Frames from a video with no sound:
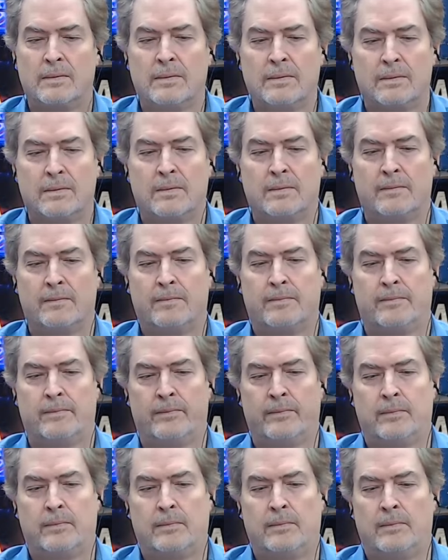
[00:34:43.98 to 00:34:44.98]

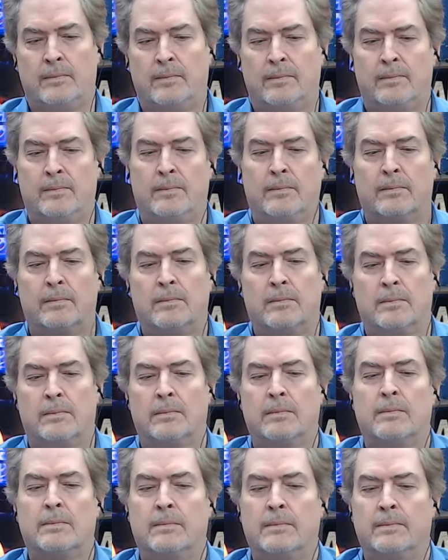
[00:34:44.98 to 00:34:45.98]

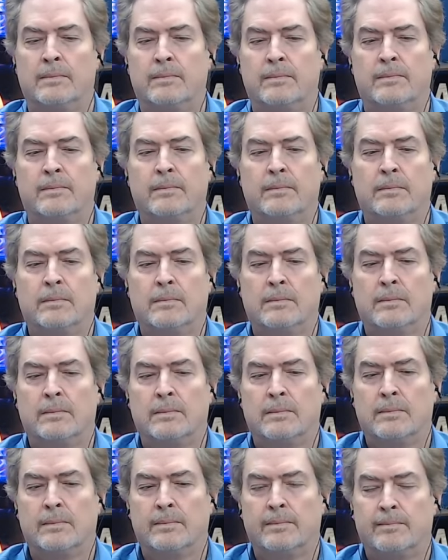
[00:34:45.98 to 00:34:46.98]

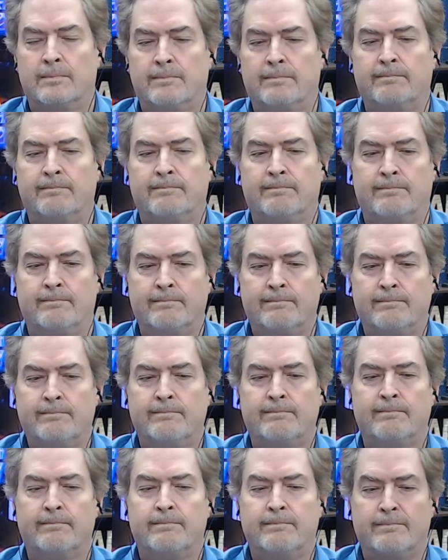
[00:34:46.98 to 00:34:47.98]

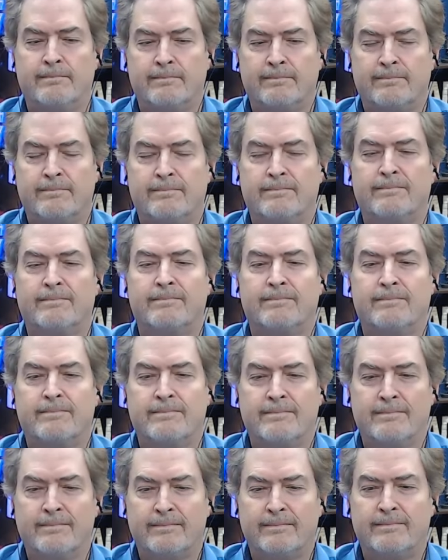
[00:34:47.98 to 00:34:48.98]

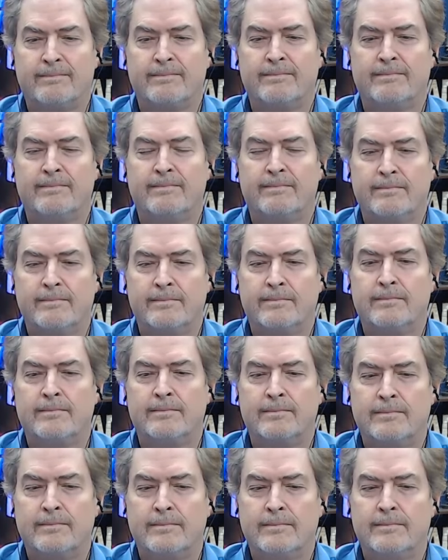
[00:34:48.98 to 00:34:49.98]

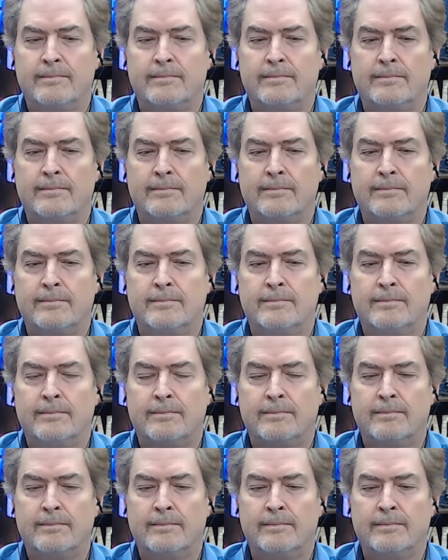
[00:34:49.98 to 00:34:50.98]

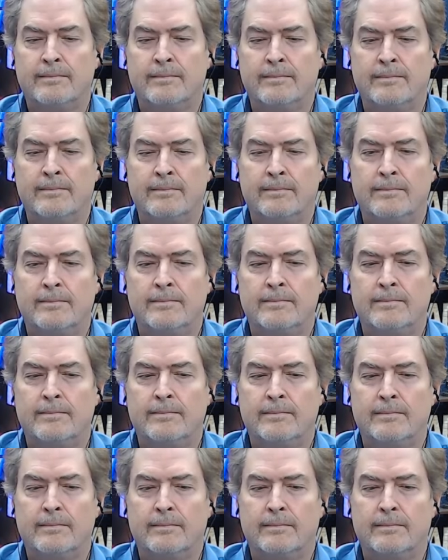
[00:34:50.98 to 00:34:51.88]
[no speech]